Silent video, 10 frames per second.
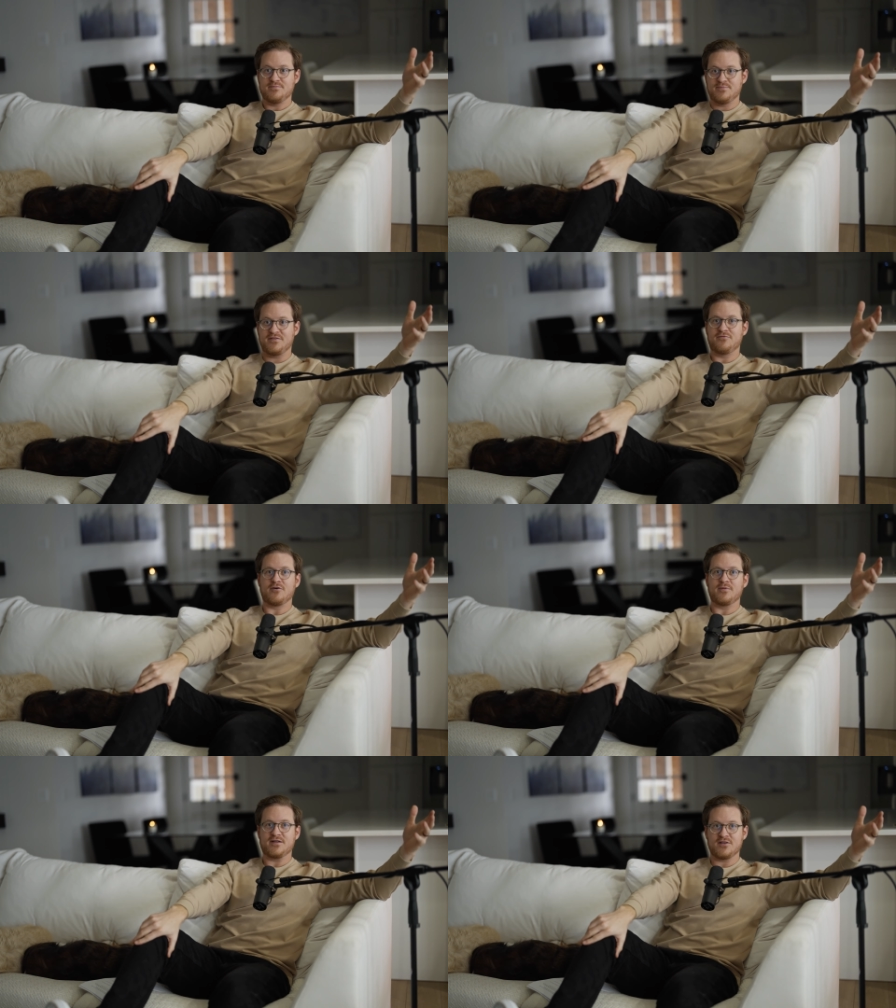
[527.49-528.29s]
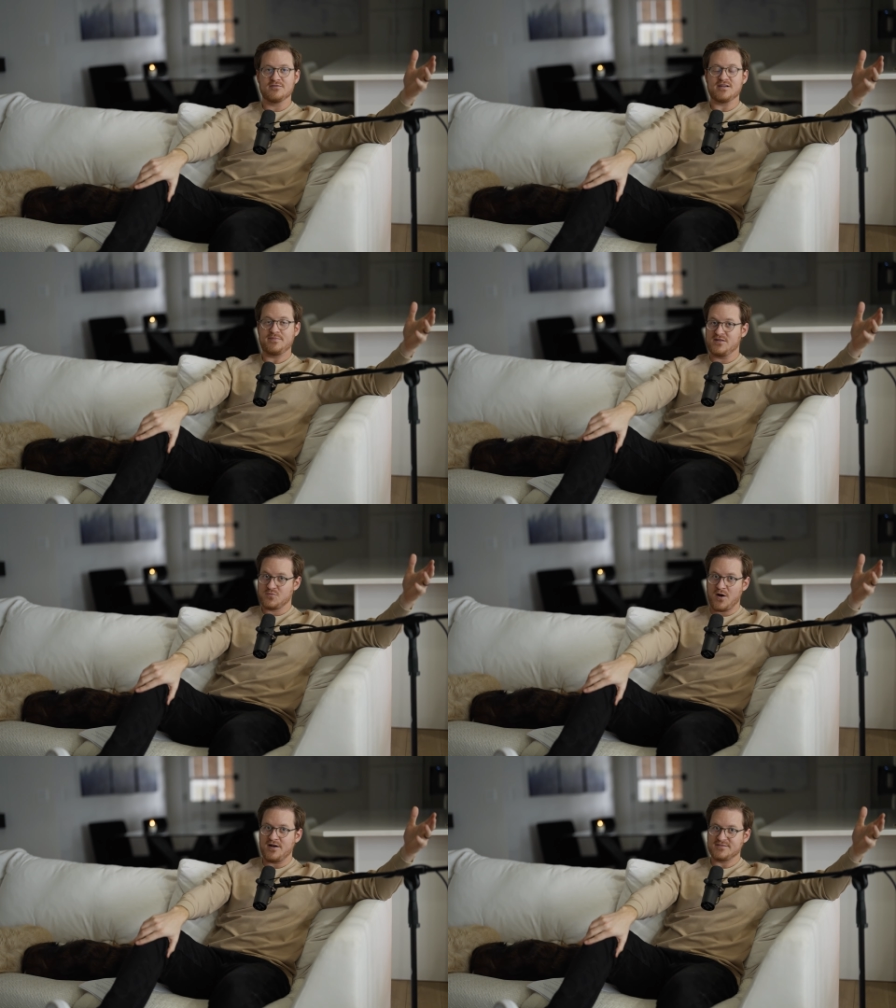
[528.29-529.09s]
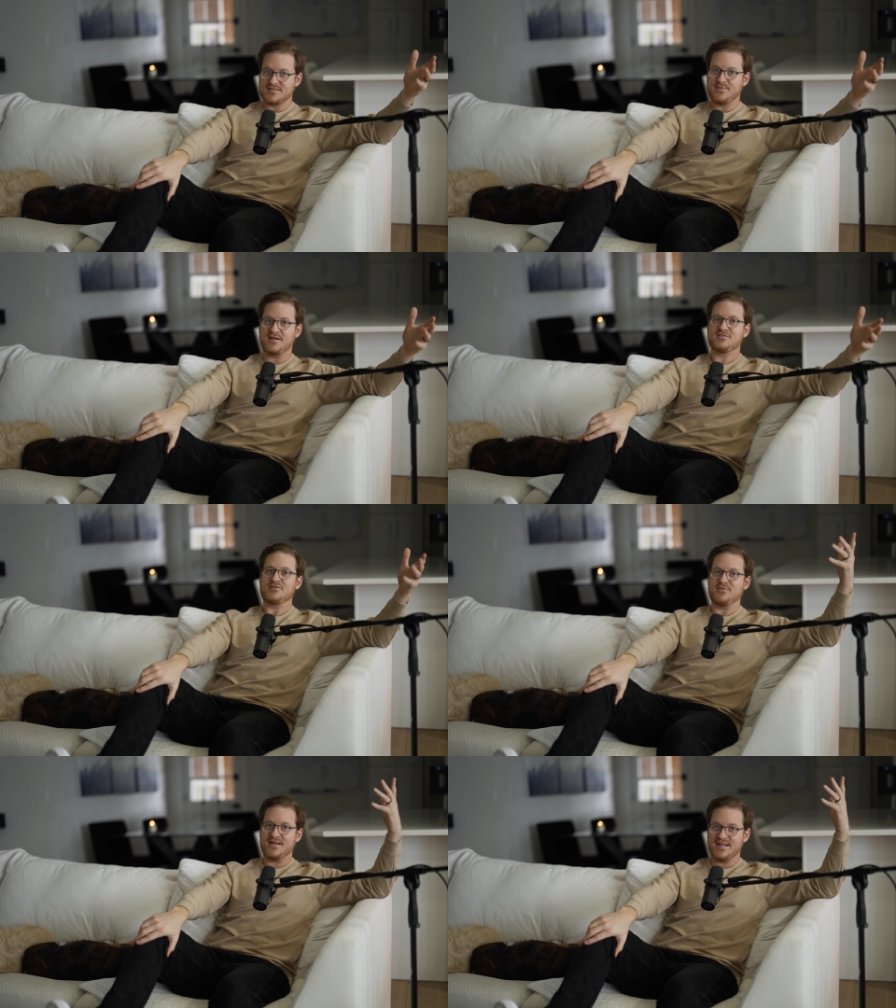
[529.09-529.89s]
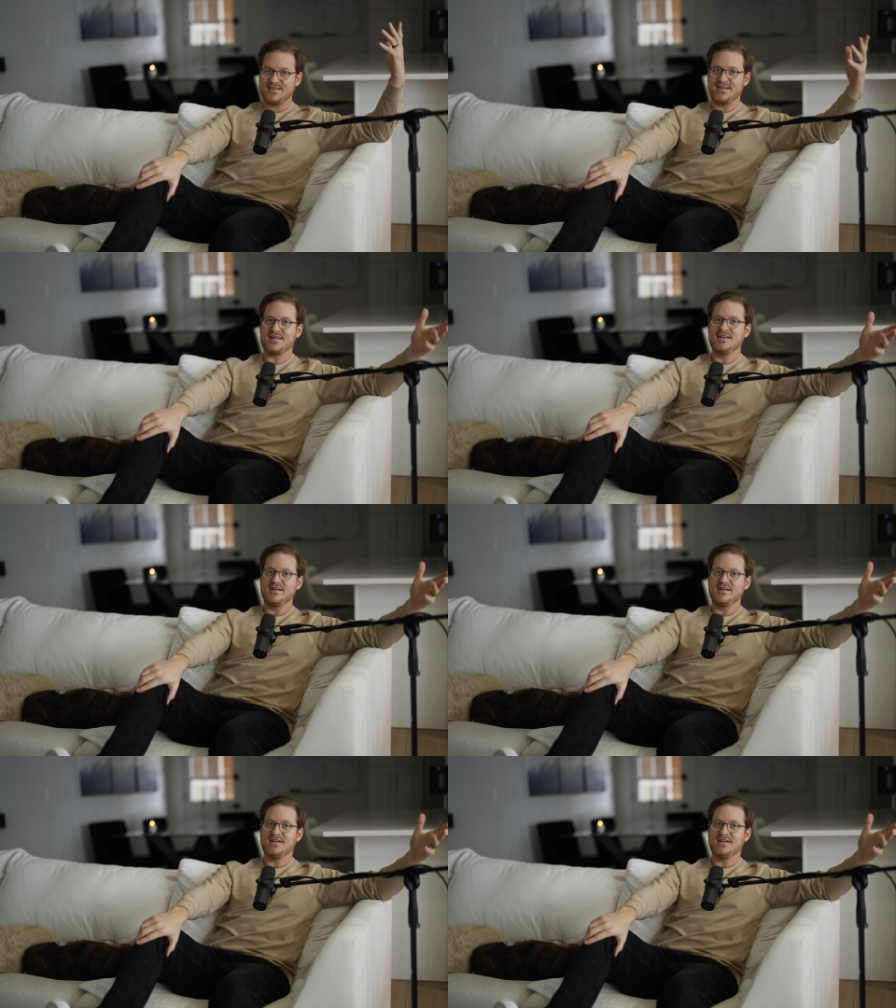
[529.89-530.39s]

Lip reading: before we close up these walls, let's make sure we get the